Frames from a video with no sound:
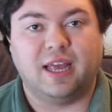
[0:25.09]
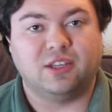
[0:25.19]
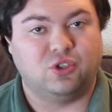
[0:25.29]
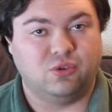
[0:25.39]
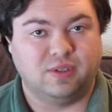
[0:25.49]

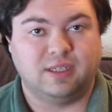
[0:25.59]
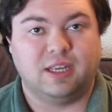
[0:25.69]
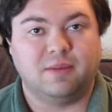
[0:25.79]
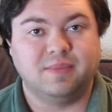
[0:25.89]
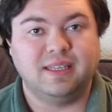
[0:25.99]
as soon as it
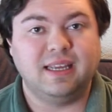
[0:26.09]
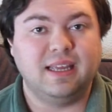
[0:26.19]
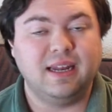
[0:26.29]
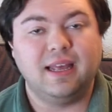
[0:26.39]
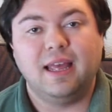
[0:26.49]
comes
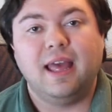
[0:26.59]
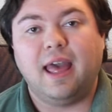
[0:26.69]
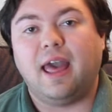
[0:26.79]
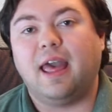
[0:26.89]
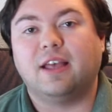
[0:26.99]
in,
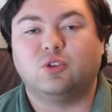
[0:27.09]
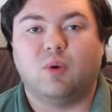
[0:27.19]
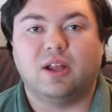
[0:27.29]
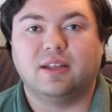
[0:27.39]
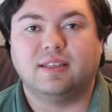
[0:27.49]
as
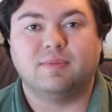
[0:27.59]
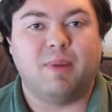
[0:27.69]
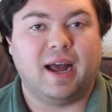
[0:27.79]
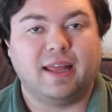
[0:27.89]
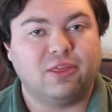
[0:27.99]
well as
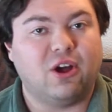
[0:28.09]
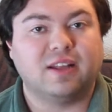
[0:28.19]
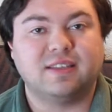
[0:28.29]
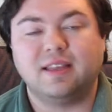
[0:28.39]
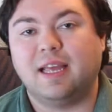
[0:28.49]
my
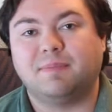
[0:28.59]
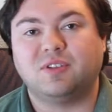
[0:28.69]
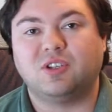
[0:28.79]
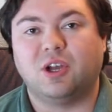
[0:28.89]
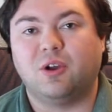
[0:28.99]
thoughts on the
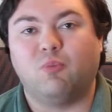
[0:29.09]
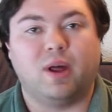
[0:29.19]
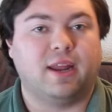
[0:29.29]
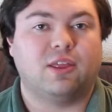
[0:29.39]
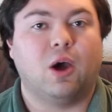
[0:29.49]
episode,
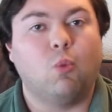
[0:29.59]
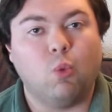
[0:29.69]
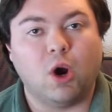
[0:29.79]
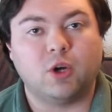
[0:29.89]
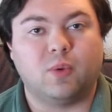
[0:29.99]
what I thought
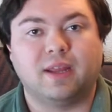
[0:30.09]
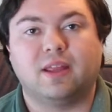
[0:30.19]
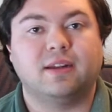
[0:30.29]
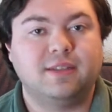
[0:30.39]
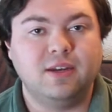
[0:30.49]
worked, what I
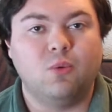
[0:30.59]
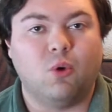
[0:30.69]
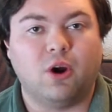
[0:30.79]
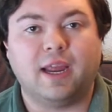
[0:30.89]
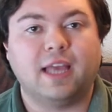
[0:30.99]
thought didn't
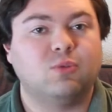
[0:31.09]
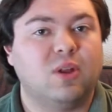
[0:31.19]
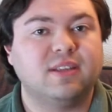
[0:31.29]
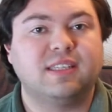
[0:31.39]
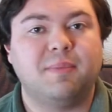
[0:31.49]
work, as
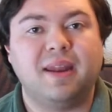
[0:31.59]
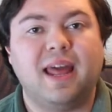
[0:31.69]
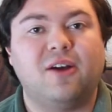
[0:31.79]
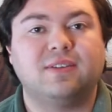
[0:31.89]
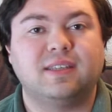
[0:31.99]
well as some
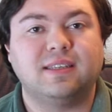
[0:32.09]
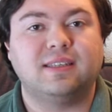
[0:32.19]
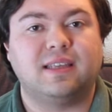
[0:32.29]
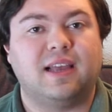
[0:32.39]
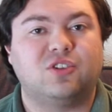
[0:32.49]

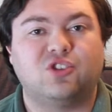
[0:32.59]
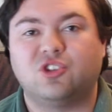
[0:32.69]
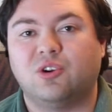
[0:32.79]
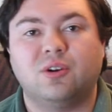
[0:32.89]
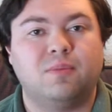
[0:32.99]
analysis as to
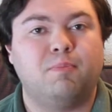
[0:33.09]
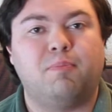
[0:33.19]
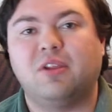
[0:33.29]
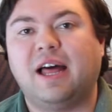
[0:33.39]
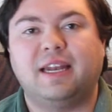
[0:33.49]
certain
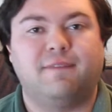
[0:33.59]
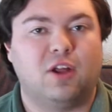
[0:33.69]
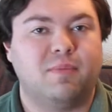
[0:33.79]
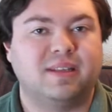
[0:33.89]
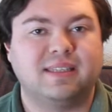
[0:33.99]
plot
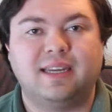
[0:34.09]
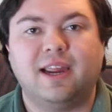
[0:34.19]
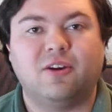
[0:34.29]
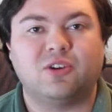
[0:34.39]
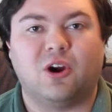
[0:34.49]
developments and
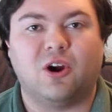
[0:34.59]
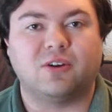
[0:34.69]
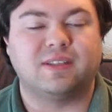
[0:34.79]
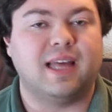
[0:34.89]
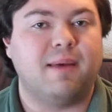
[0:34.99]
character
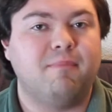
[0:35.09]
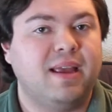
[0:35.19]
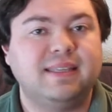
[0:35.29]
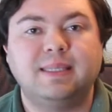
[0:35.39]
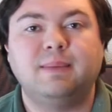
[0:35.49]
arcs that
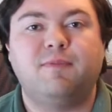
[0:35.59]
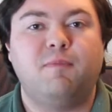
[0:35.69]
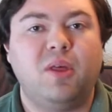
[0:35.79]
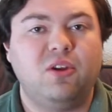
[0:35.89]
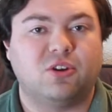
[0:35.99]
may seem
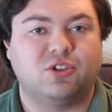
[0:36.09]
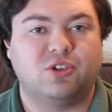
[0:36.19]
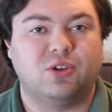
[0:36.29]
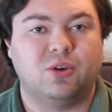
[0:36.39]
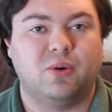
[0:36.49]
familiar
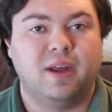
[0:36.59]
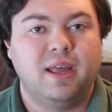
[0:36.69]
to you